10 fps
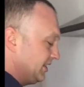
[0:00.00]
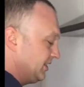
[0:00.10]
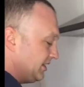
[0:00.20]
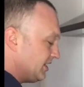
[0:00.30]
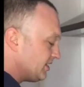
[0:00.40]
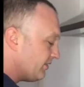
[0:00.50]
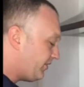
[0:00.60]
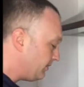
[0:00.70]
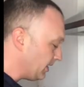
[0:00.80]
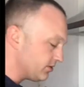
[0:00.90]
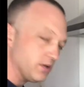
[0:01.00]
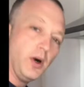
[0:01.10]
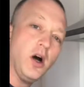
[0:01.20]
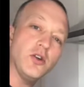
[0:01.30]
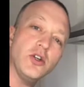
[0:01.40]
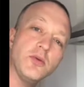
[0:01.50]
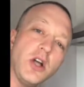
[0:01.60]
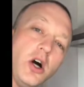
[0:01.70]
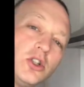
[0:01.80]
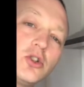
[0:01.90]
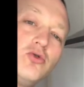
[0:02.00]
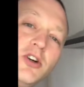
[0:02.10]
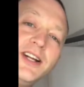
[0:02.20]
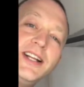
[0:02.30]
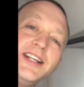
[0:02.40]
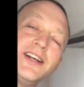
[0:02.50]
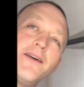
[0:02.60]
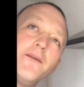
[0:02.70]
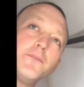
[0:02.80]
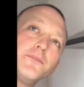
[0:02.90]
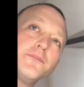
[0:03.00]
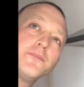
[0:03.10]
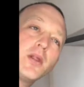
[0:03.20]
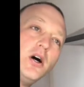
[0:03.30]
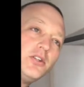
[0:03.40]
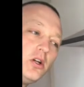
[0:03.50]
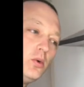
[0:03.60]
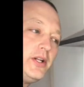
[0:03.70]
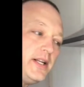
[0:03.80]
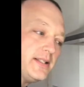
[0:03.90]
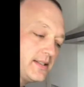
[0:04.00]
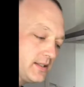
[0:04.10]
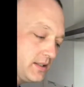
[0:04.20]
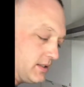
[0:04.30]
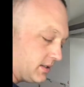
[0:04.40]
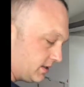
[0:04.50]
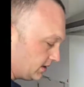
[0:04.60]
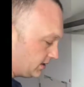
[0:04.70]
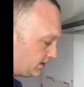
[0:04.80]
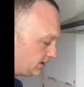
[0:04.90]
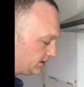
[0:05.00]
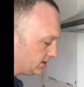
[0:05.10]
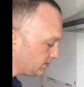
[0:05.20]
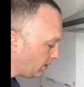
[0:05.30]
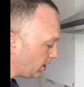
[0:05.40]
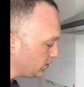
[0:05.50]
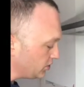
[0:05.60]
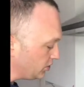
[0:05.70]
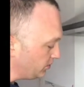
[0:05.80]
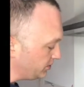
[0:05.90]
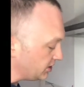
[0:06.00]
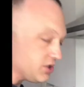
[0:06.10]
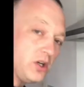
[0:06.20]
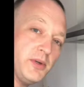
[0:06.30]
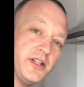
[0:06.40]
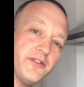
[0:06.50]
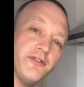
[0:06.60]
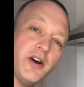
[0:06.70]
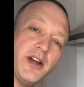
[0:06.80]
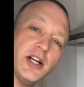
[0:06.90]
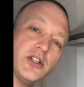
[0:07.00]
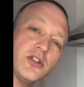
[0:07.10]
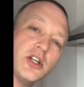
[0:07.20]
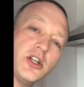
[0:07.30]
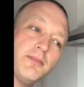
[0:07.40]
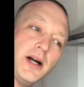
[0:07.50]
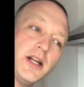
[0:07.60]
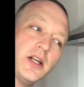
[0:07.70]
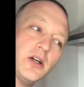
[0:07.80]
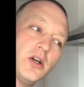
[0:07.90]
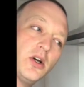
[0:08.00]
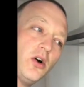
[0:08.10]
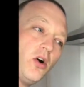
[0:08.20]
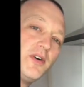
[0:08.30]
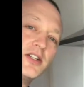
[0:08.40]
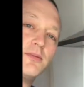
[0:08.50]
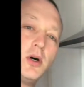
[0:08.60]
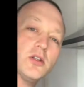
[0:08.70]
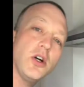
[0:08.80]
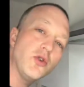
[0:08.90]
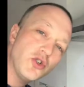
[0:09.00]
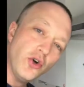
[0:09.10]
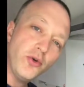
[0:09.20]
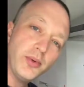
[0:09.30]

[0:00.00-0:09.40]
There's something about tomato soups that I just really, I don't know what it is. Tomato soups. There's so many different variations that you can make of a tomato soup.